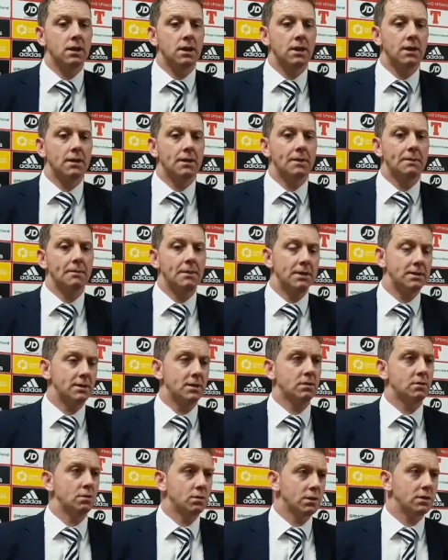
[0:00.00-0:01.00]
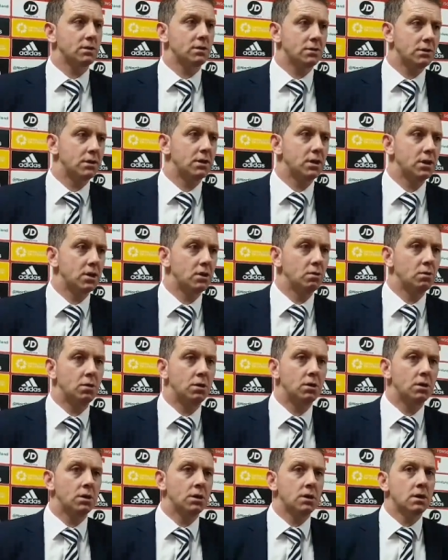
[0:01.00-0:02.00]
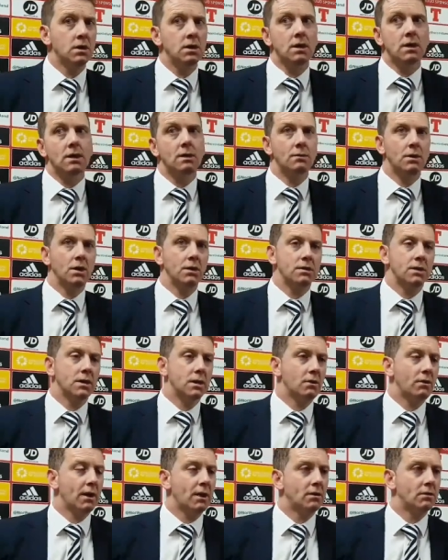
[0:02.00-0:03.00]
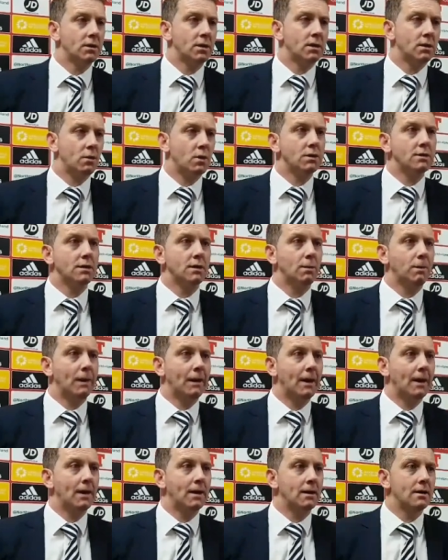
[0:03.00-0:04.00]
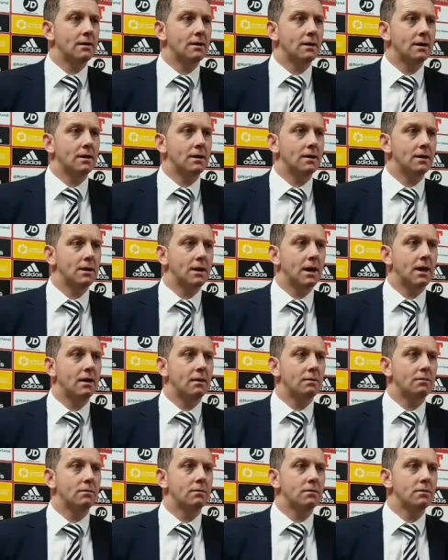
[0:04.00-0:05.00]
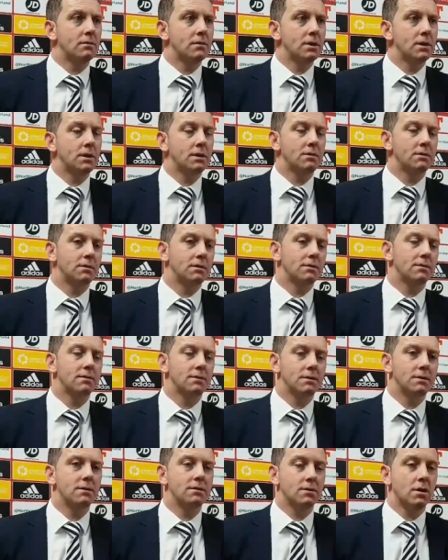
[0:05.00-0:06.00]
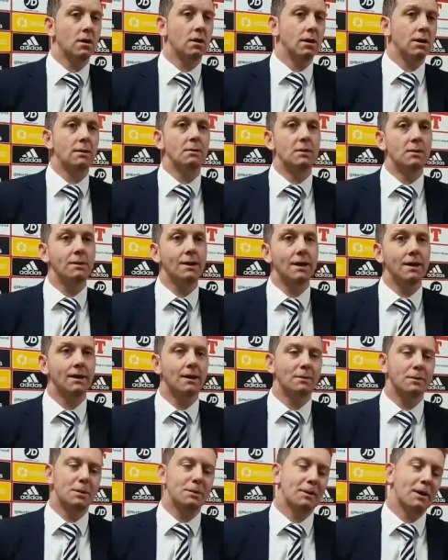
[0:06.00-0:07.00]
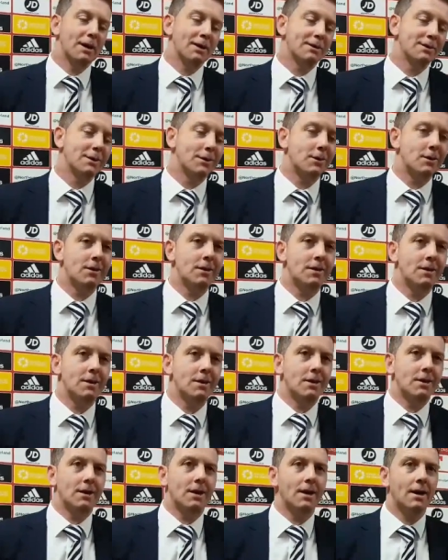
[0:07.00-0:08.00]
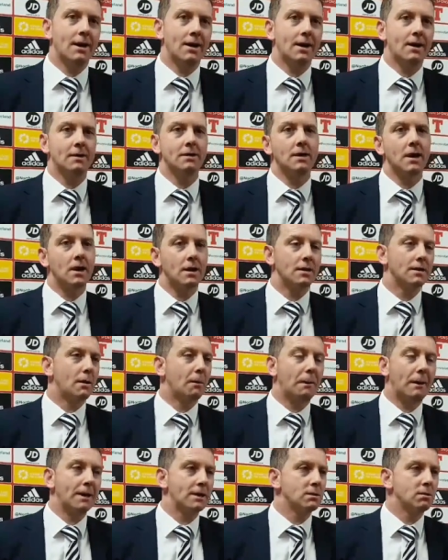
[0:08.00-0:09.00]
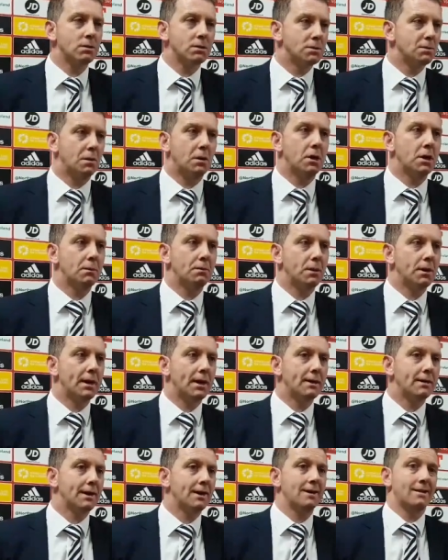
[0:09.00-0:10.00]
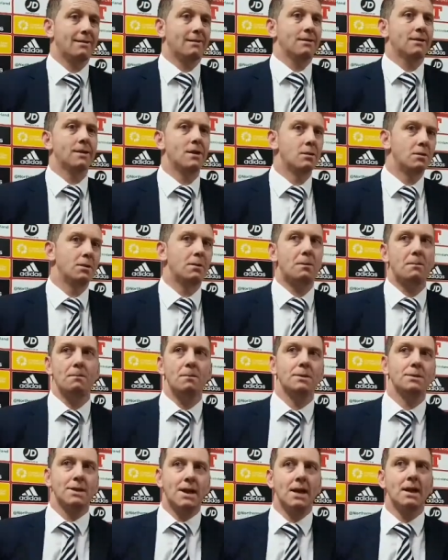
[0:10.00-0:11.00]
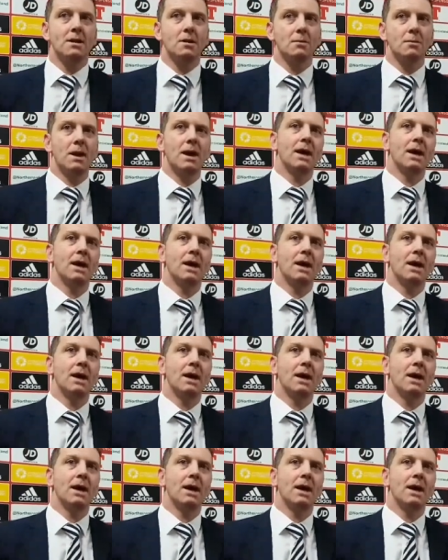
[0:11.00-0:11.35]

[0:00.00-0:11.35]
um, he's the only one that sort of knew. And then we got to the ground and he wanted to play and he, he came, you know, he's, oh, let me play, let me play. So uh, the, the players were inspired by that. And the only mistake I